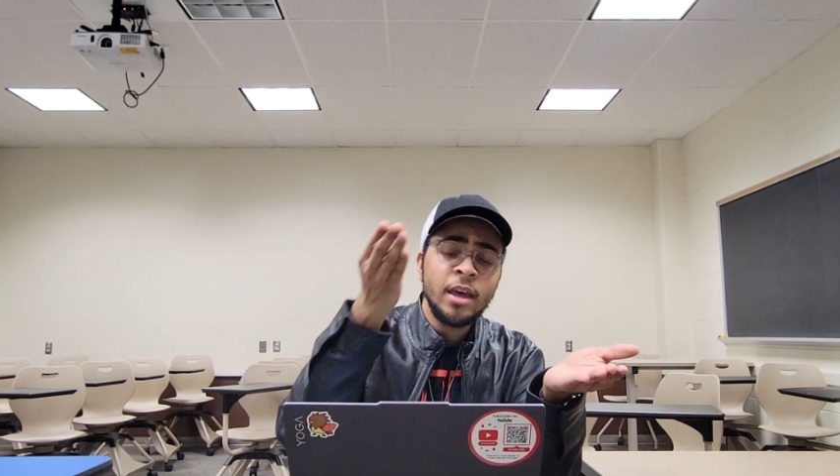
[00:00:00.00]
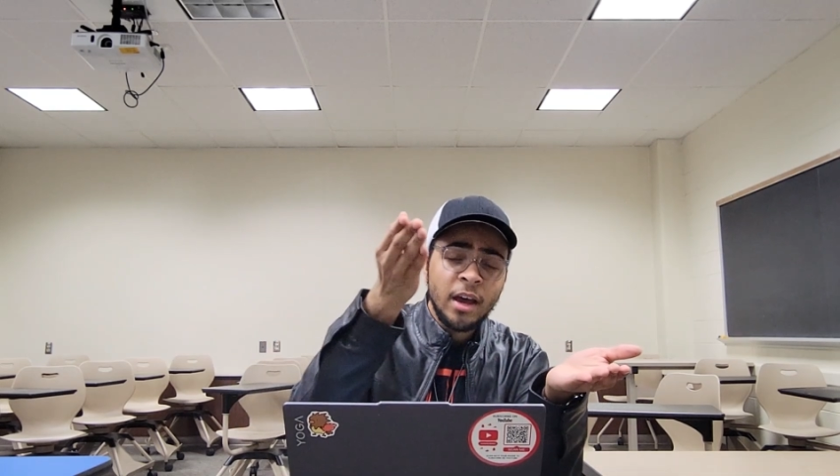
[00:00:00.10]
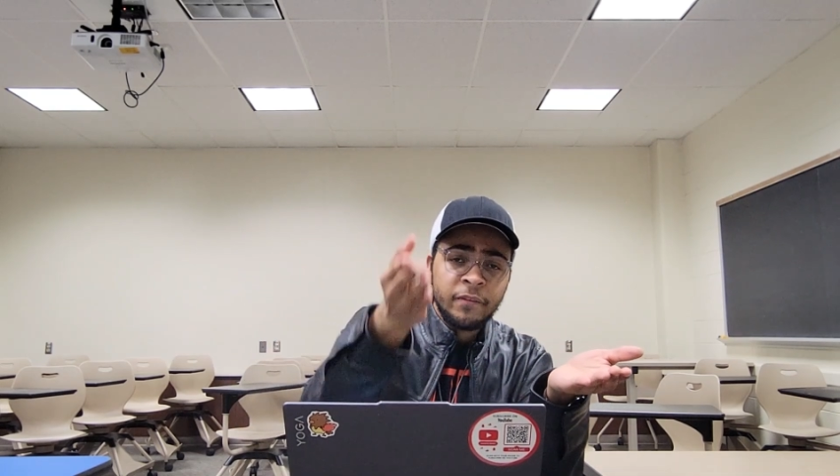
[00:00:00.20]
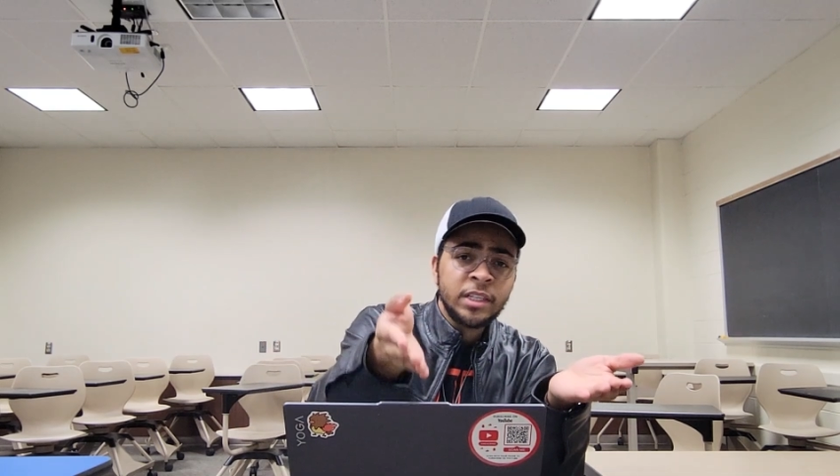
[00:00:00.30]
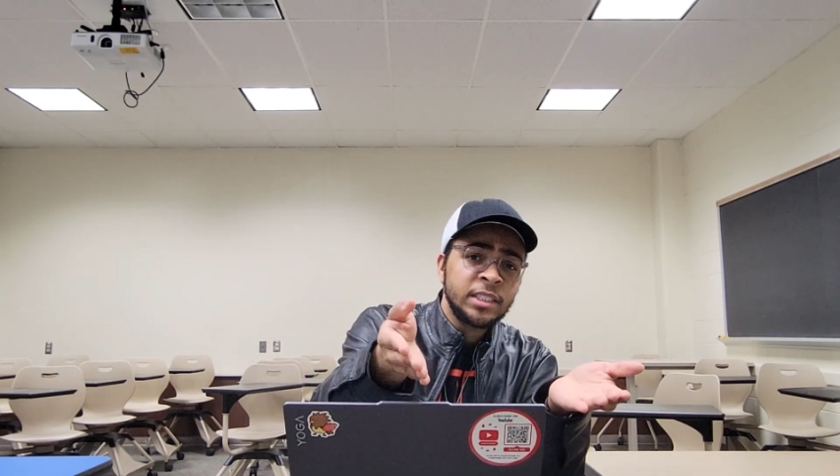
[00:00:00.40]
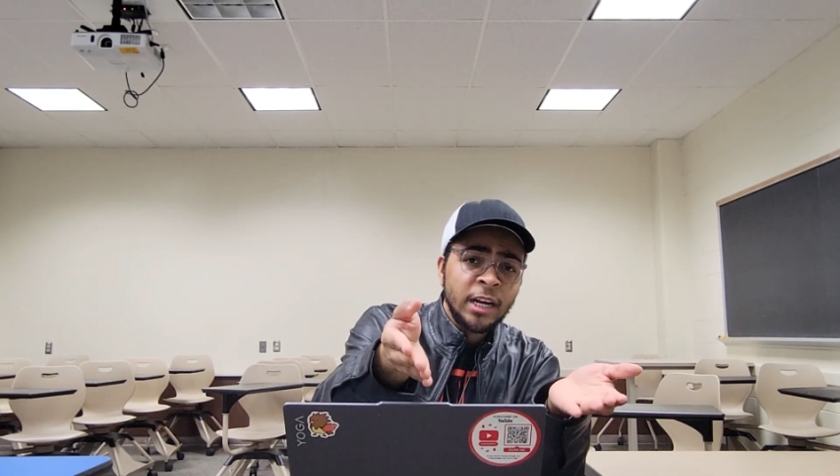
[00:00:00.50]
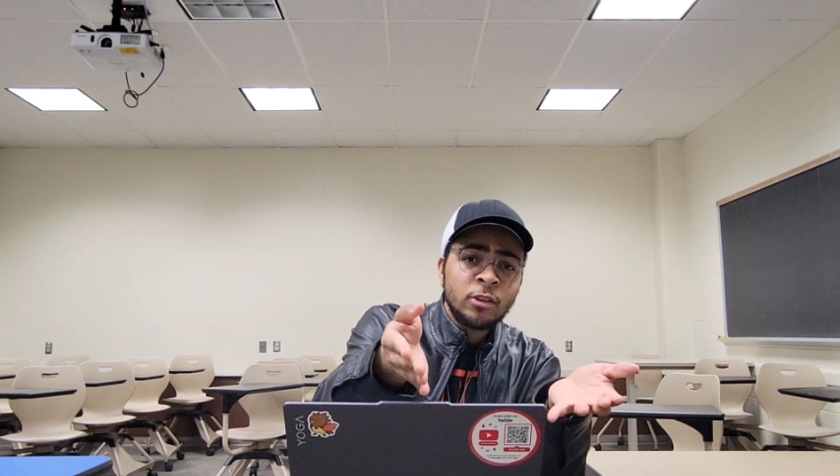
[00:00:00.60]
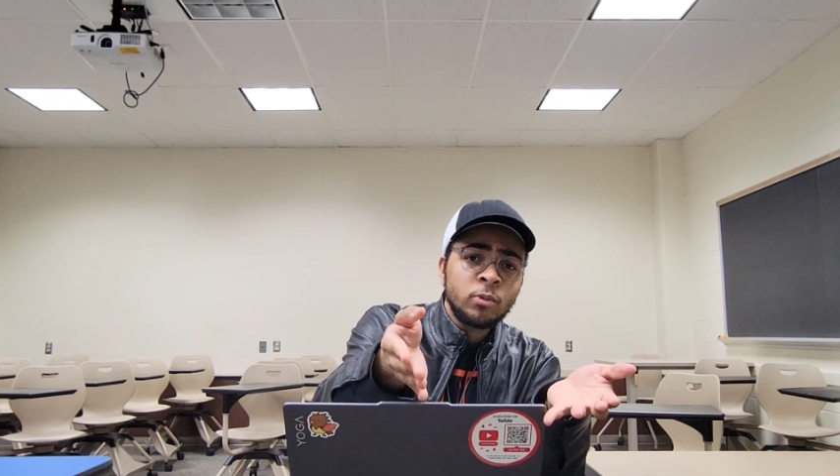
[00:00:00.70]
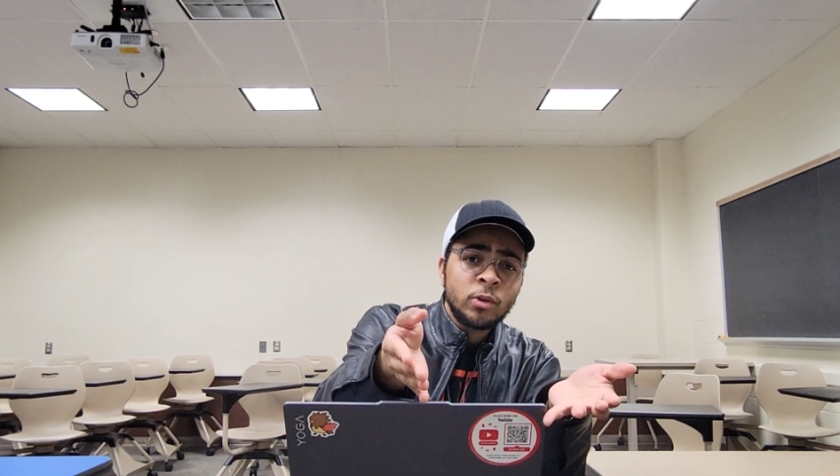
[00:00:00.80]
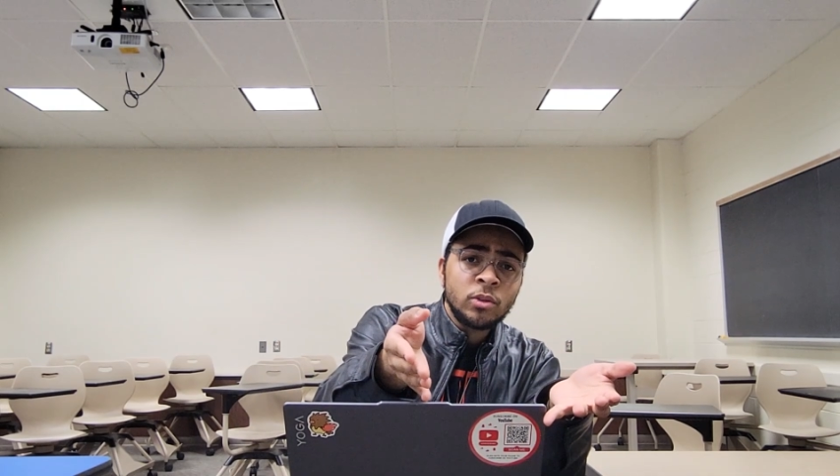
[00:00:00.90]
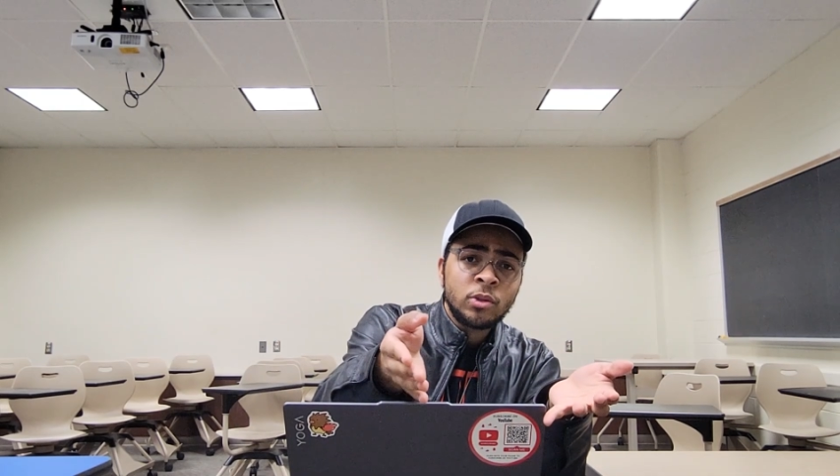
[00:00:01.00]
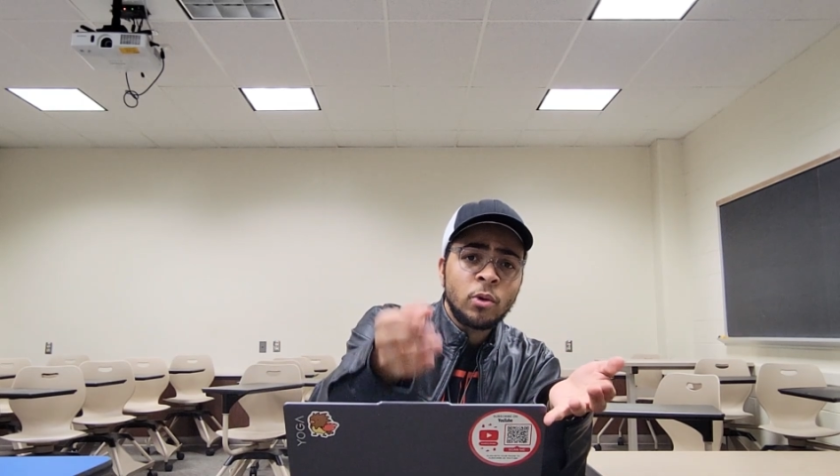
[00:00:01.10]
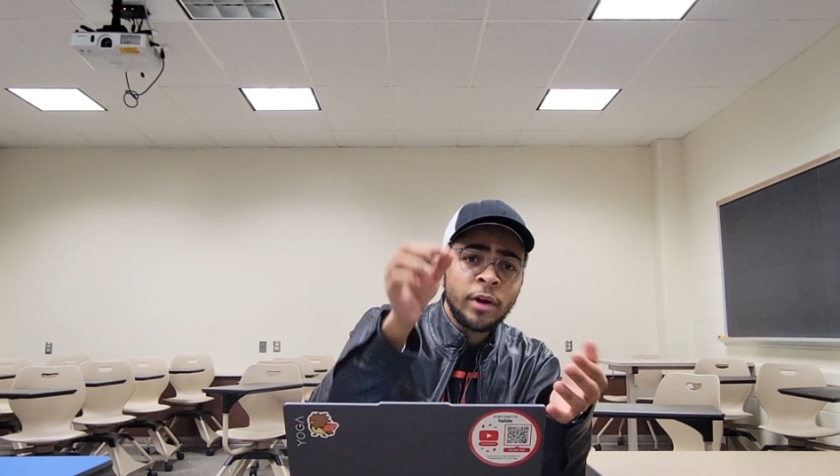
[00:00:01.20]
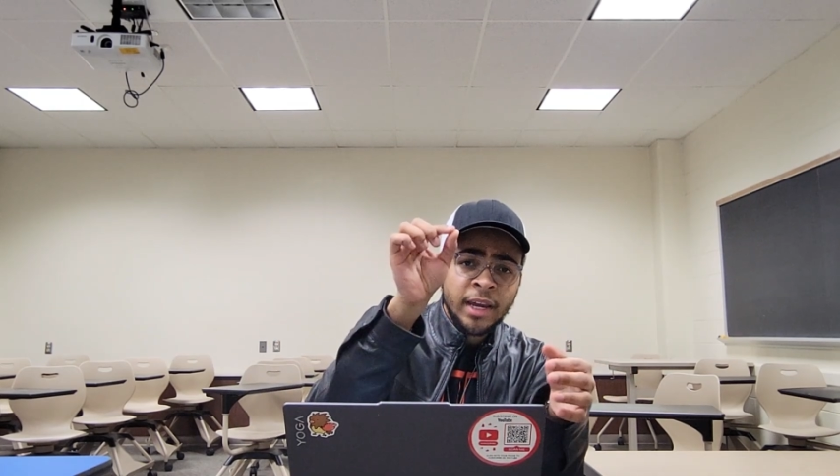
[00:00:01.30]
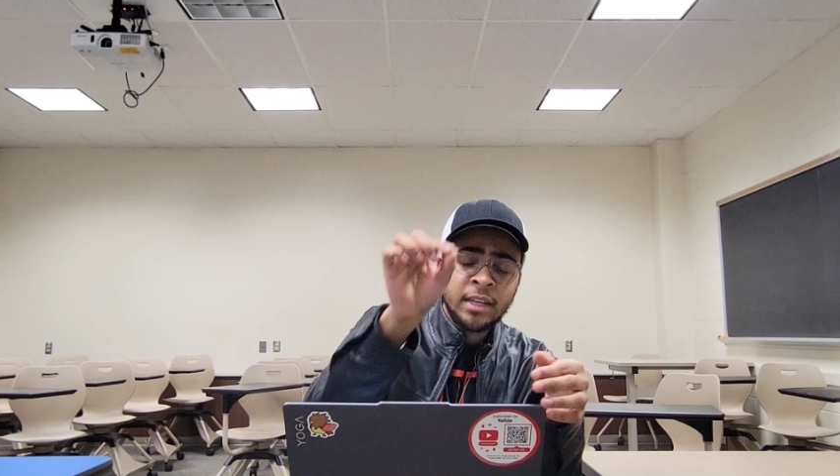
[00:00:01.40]
of the State of the World
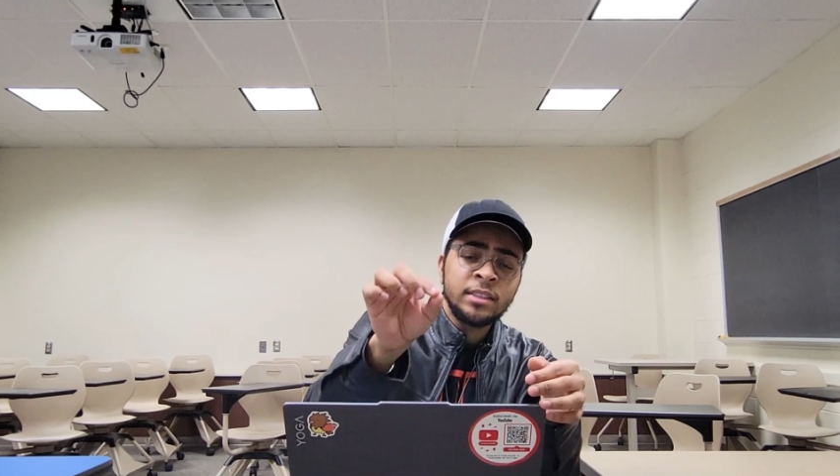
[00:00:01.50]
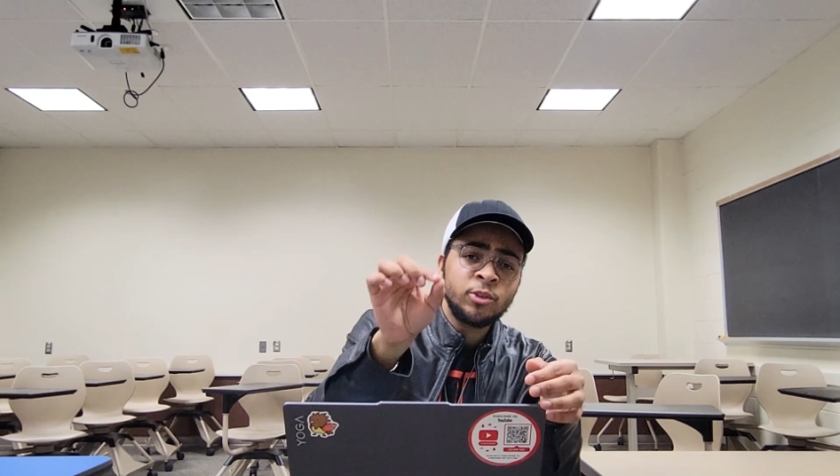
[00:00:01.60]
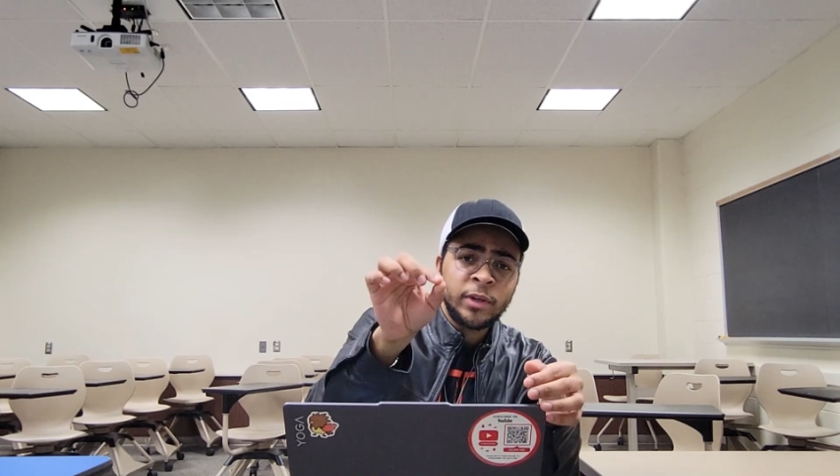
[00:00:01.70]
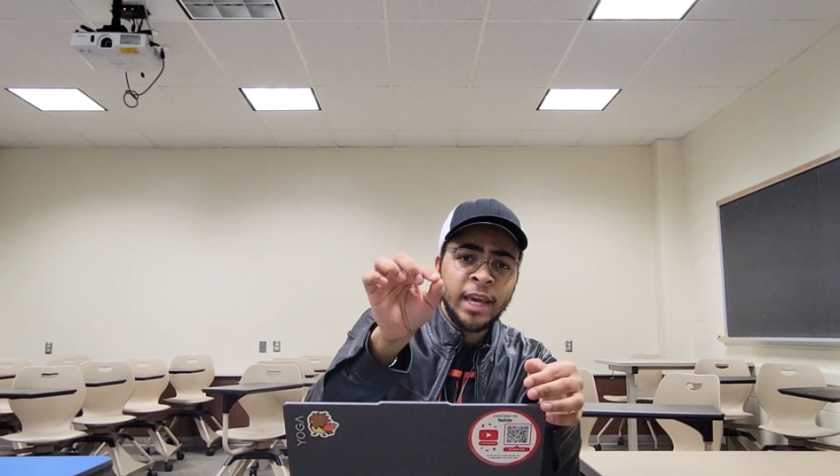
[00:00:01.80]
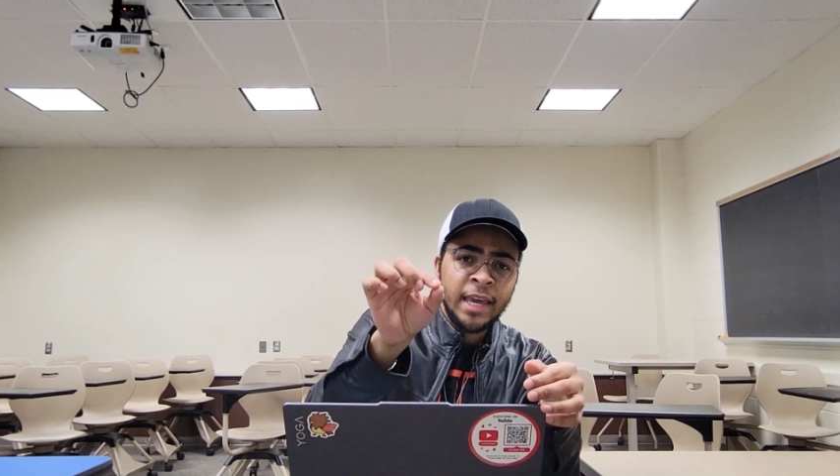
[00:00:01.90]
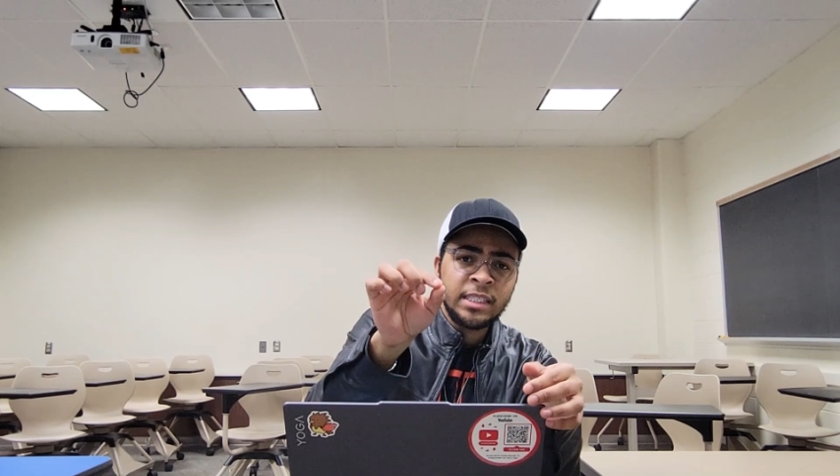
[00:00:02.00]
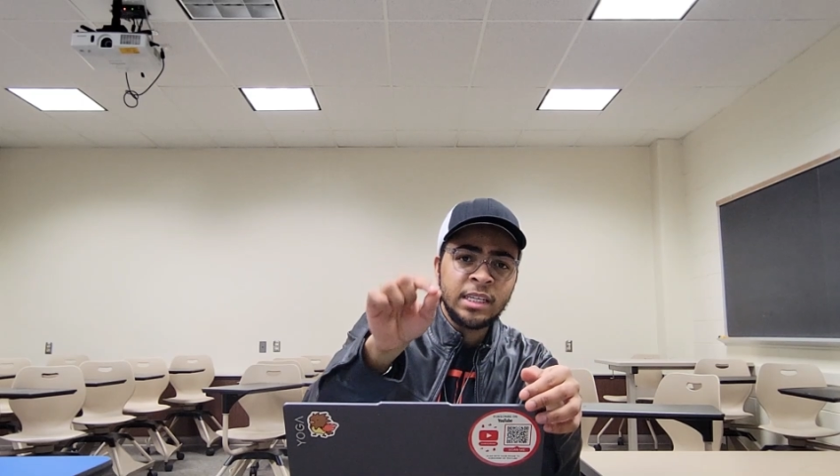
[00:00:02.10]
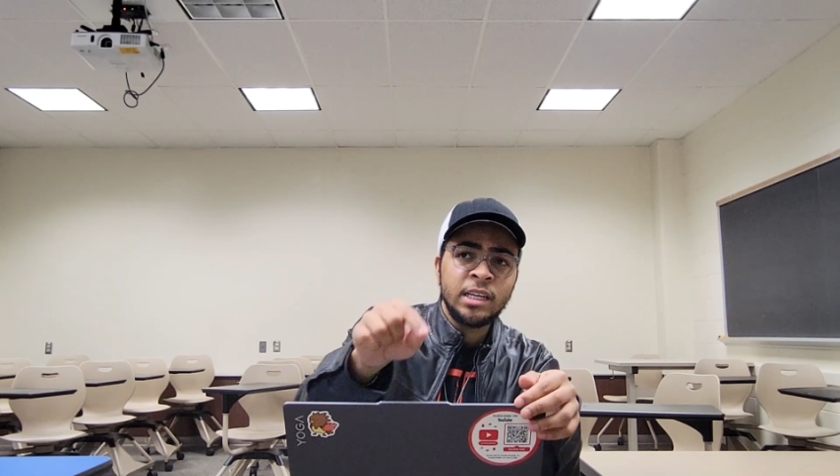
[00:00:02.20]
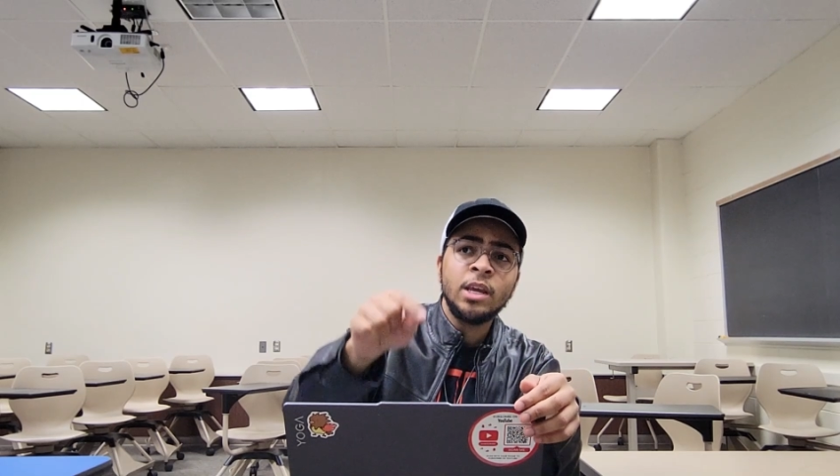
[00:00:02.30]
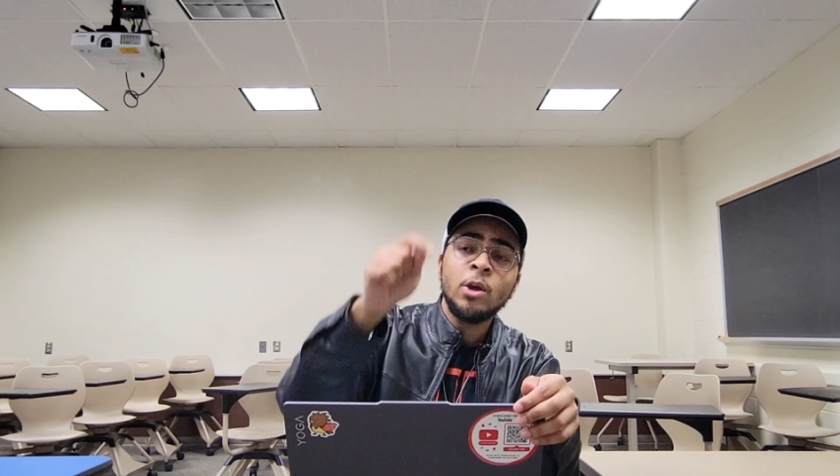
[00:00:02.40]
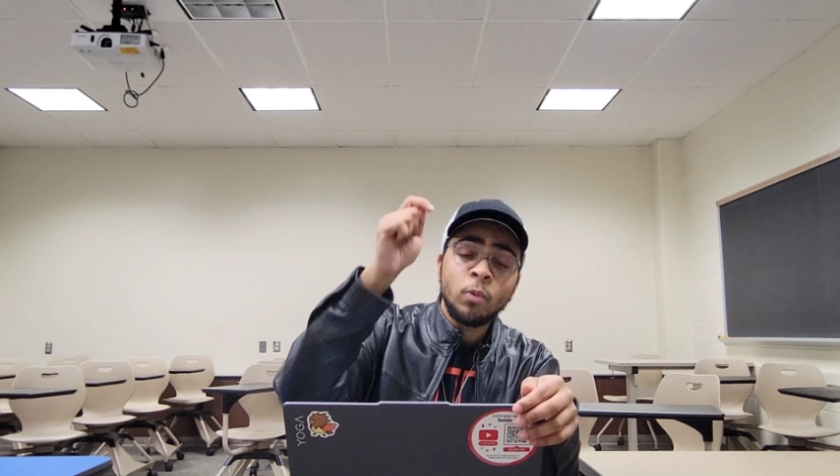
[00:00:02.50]
Tour in 2018,